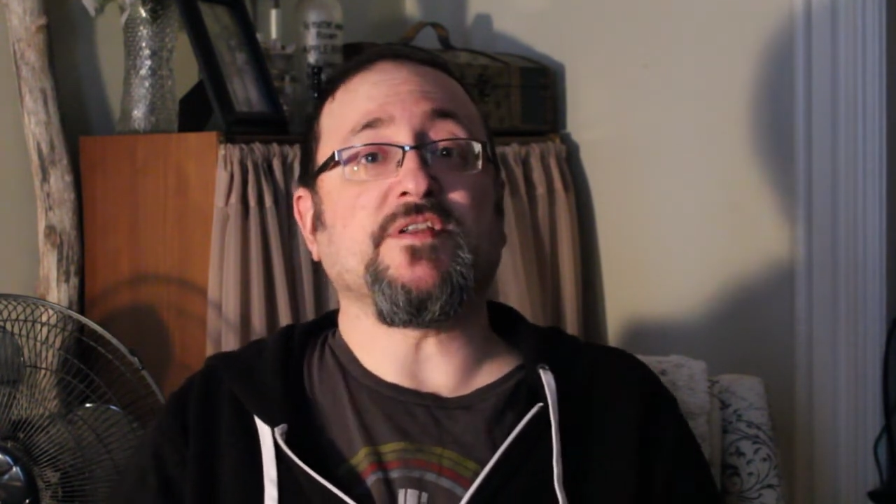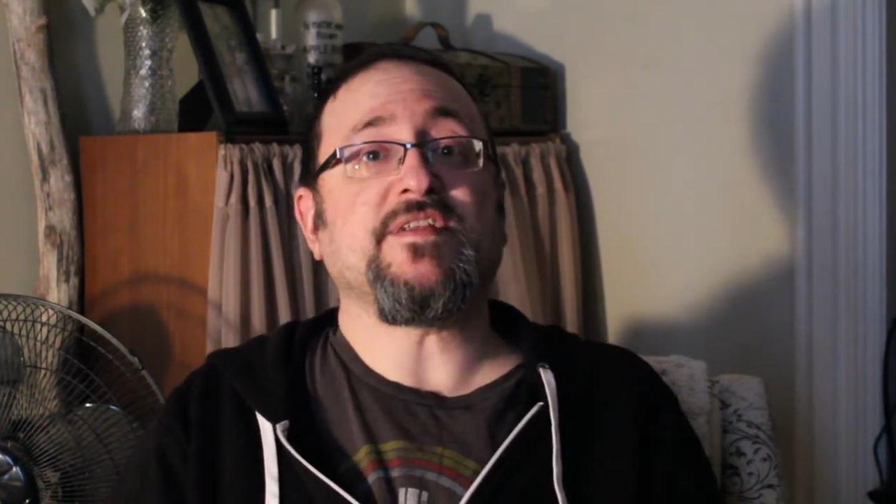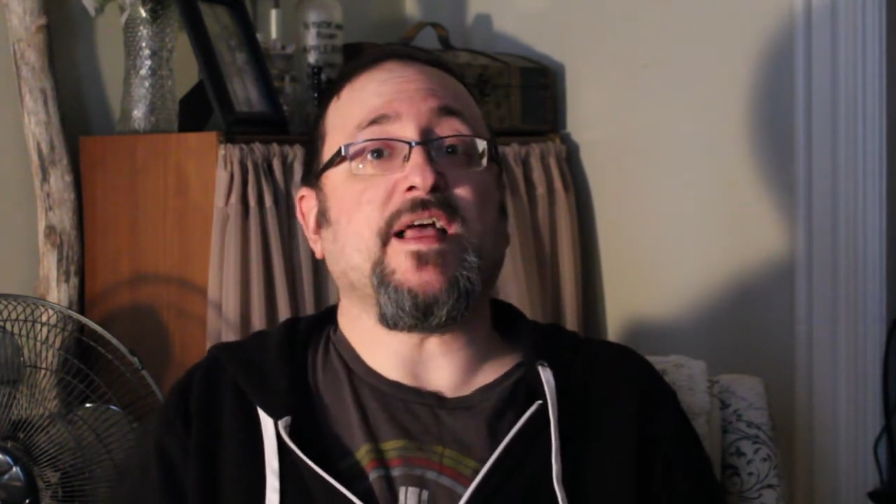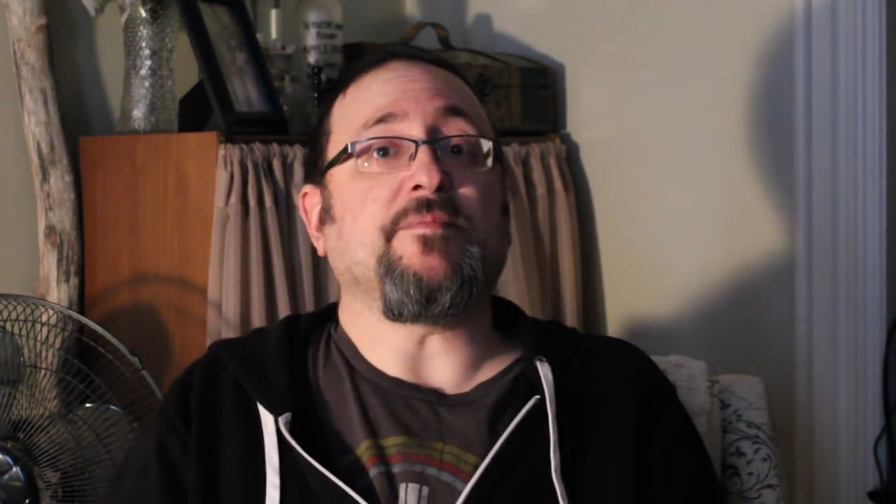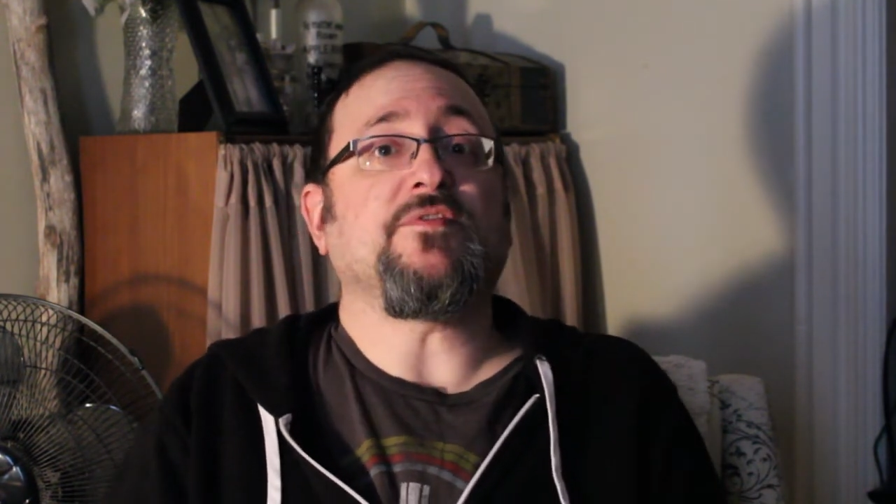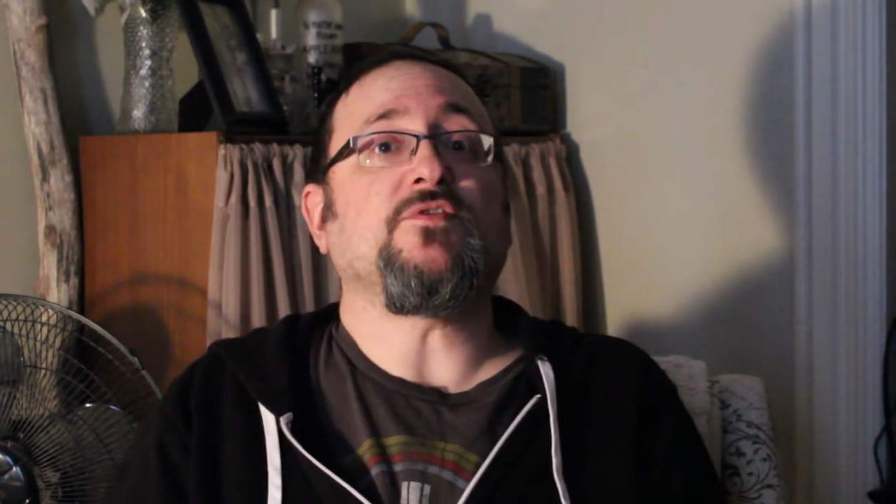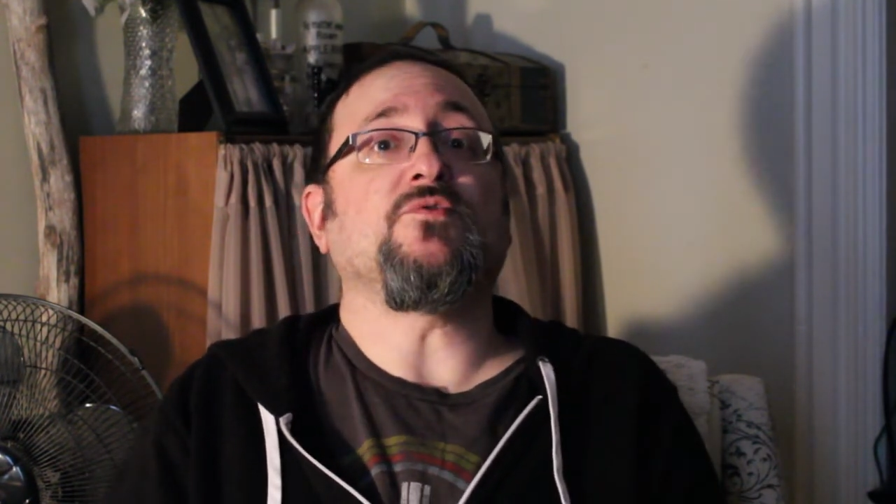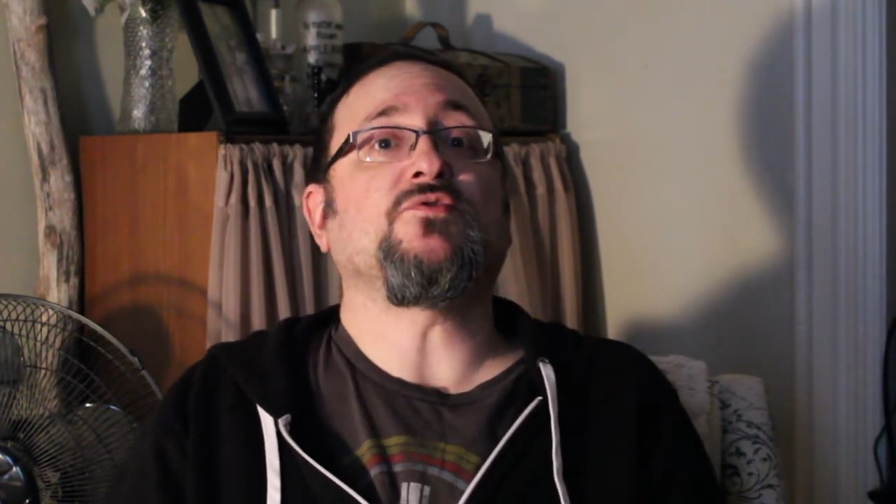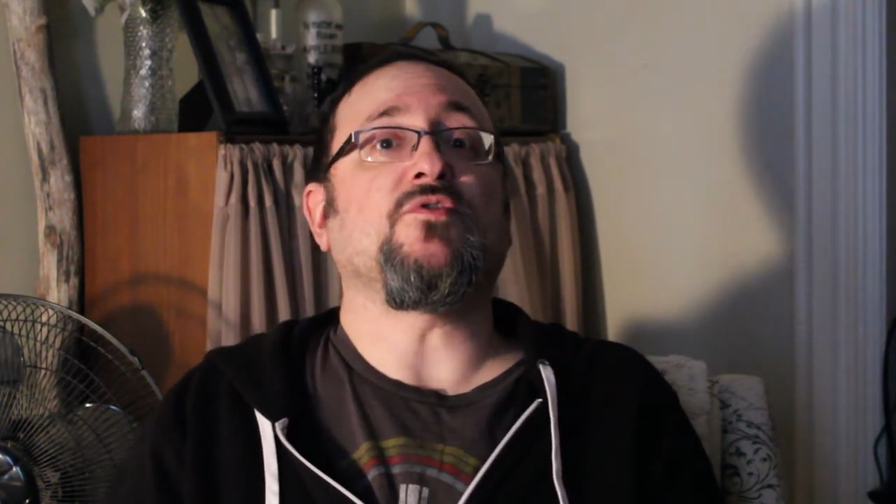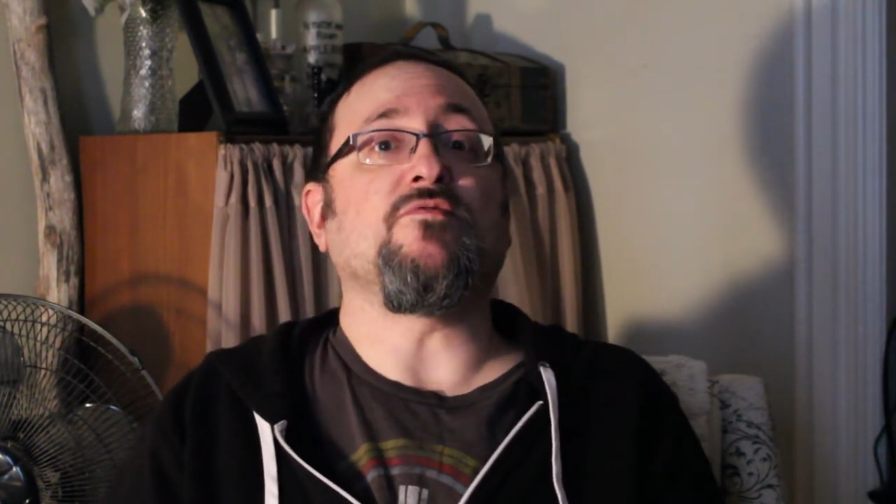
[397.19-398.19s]
attempt to
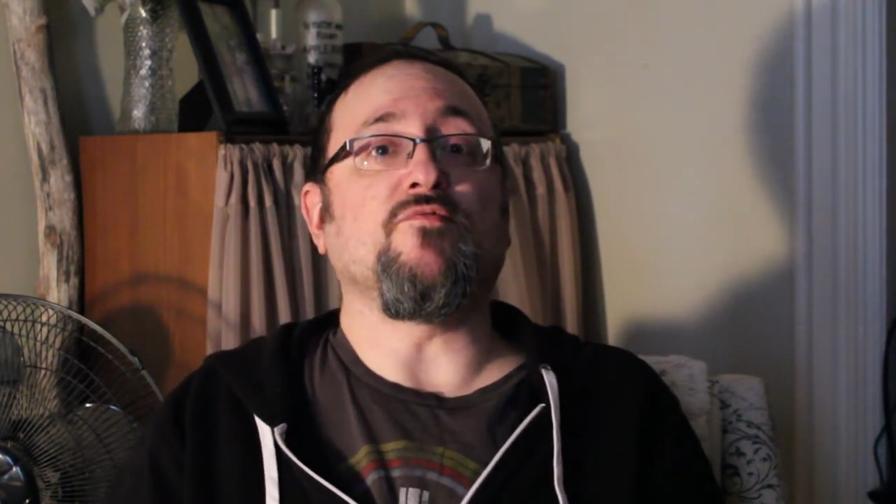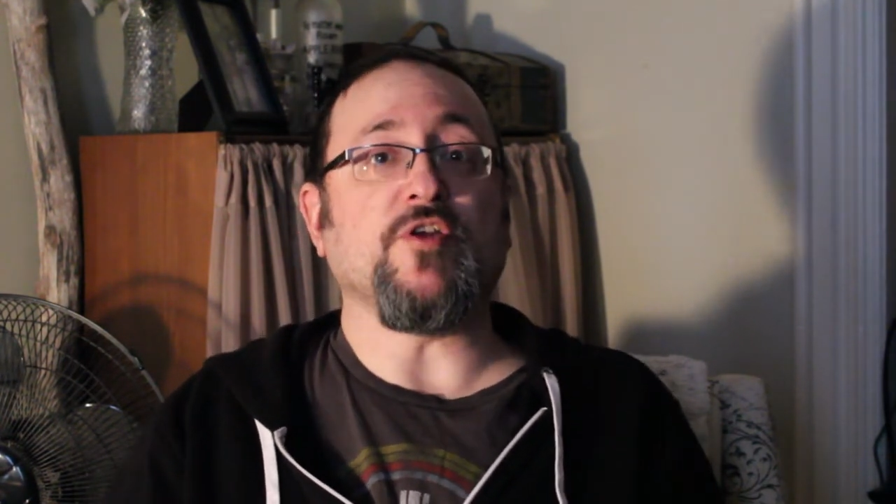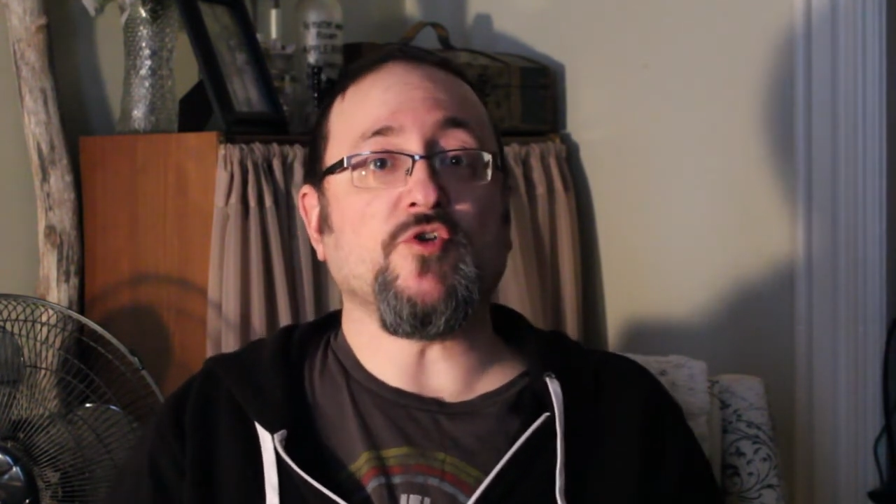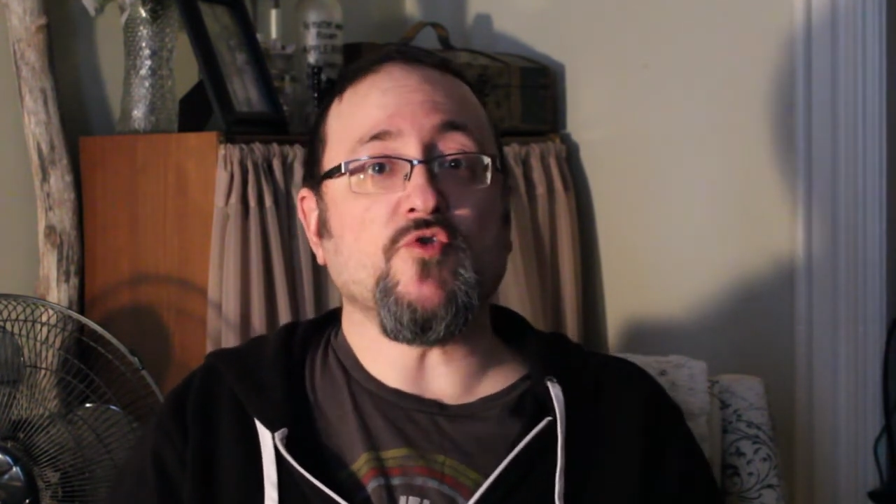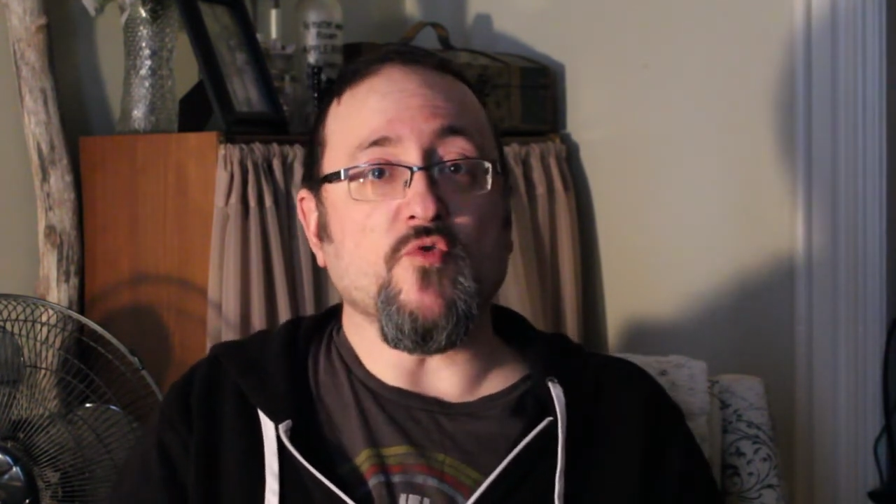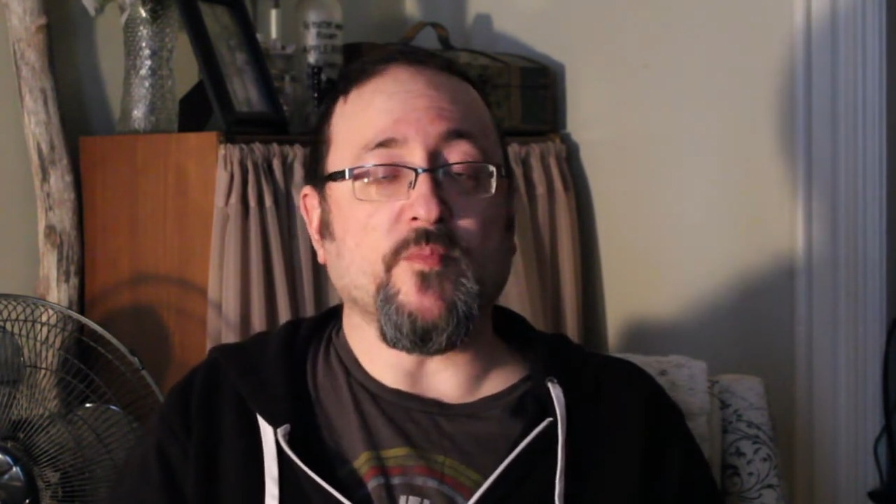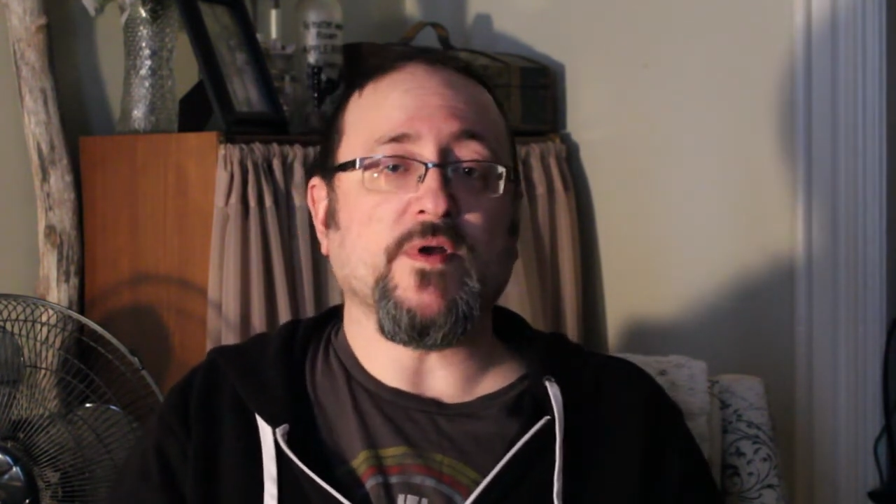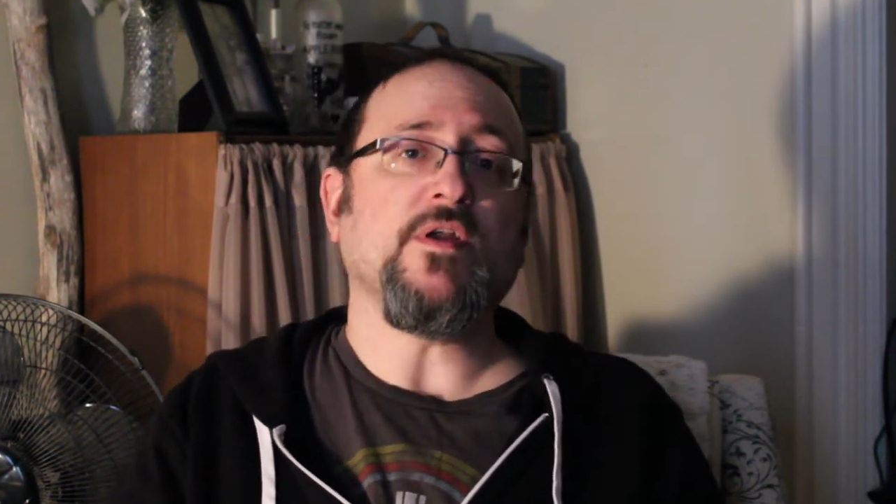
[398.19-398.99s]
sort of recoup